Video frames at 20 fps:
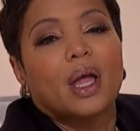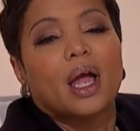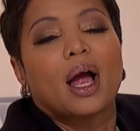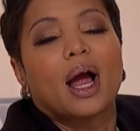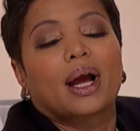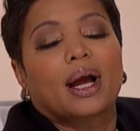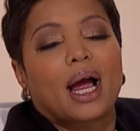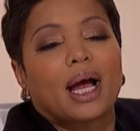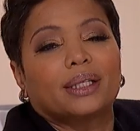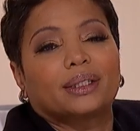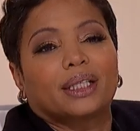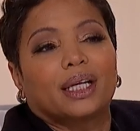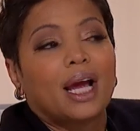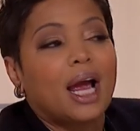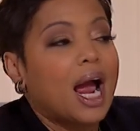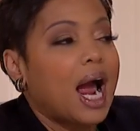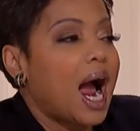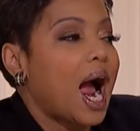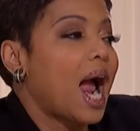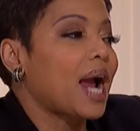Yeah, I got gotcha. you.
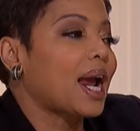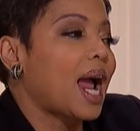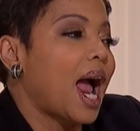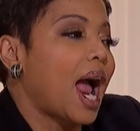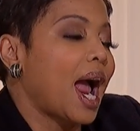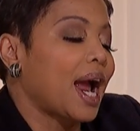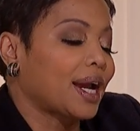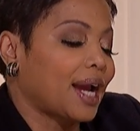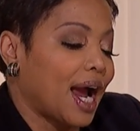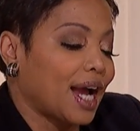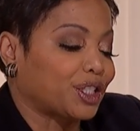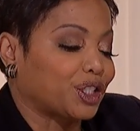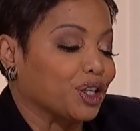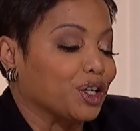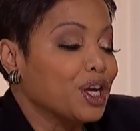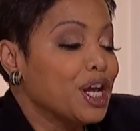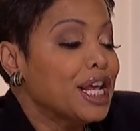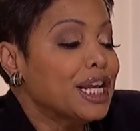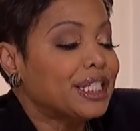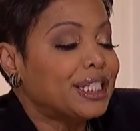I, I got gotcha.
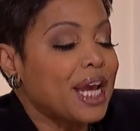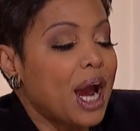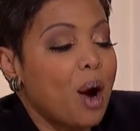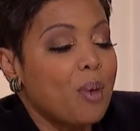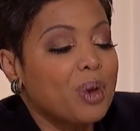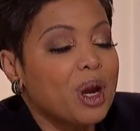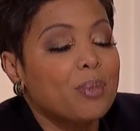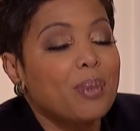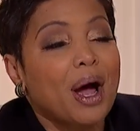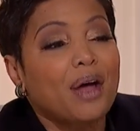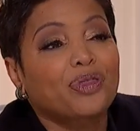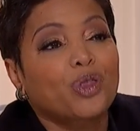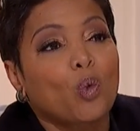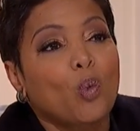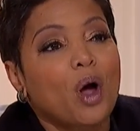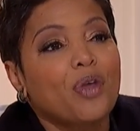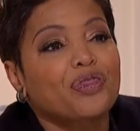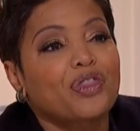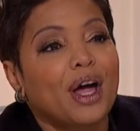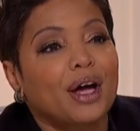you. Tell me about the
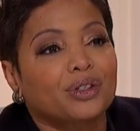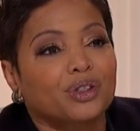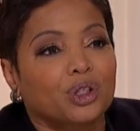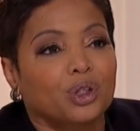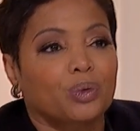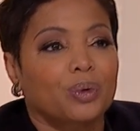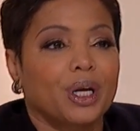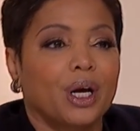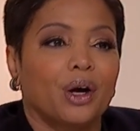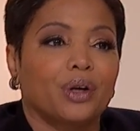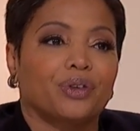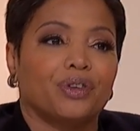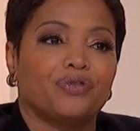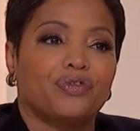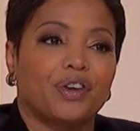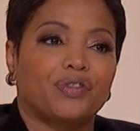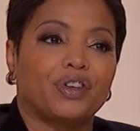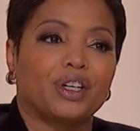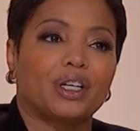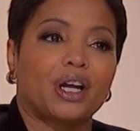
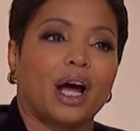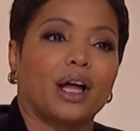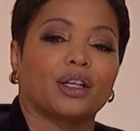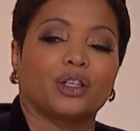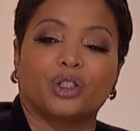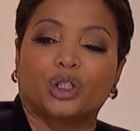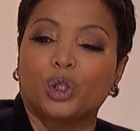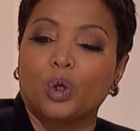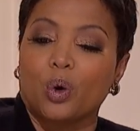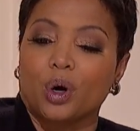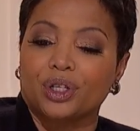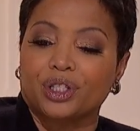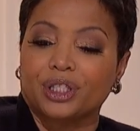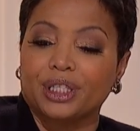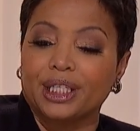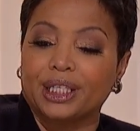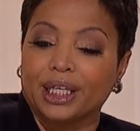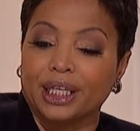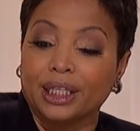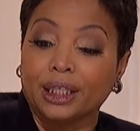$1,350 you are
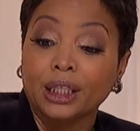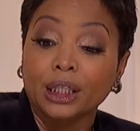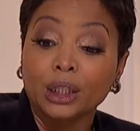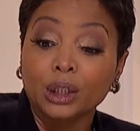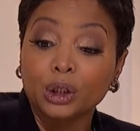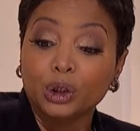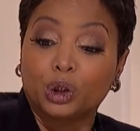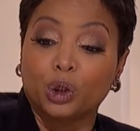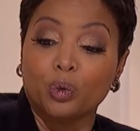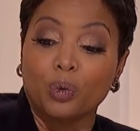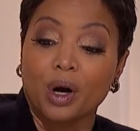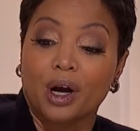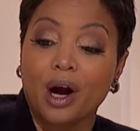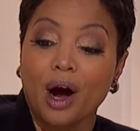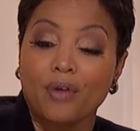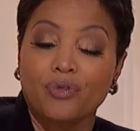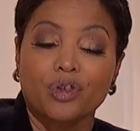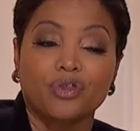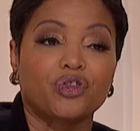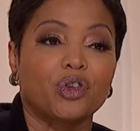seeking to
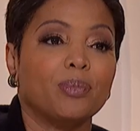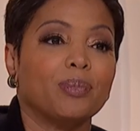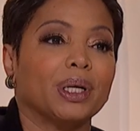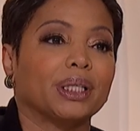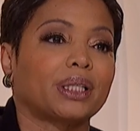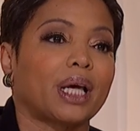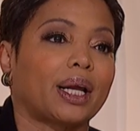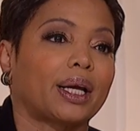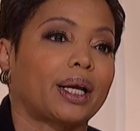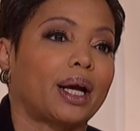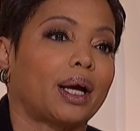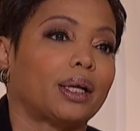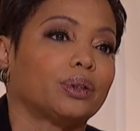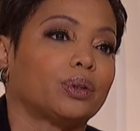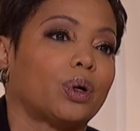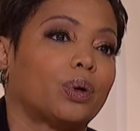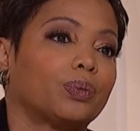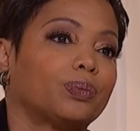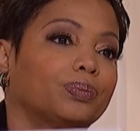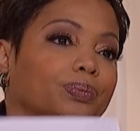recover from Ms.
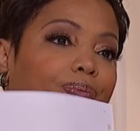Arredondo.